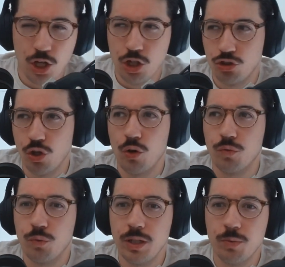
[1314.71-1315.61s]
So
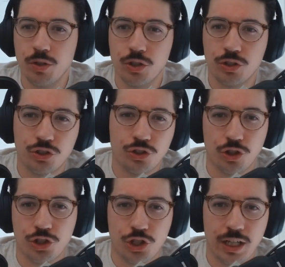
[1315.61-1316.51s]
if we were
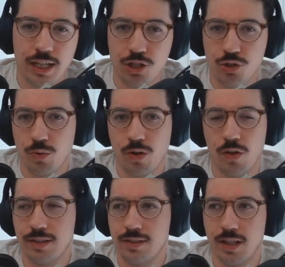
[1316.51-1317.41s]
searching and doing all
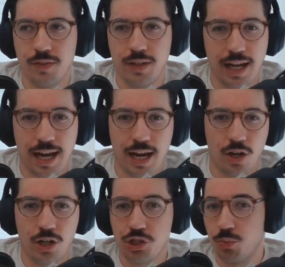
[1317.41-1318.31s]
that stuff in
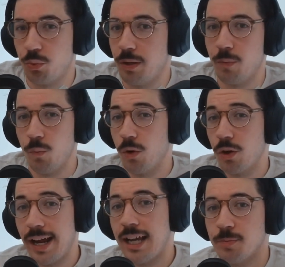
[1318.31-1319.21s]
Air, it just wouldn't
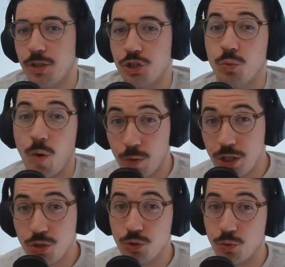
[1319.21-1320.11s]
work as much. So what we
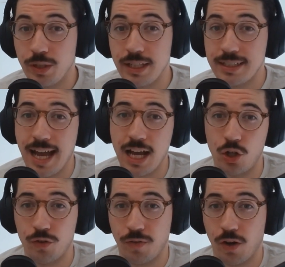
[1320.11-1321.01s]
do is we tag
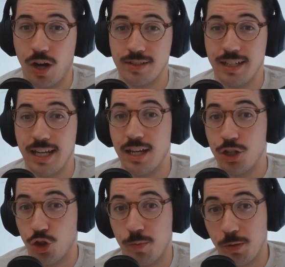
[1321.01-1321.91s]
all of our content in
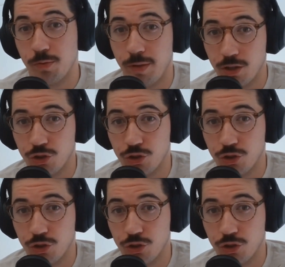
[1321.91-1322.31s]
Adobe Premiere.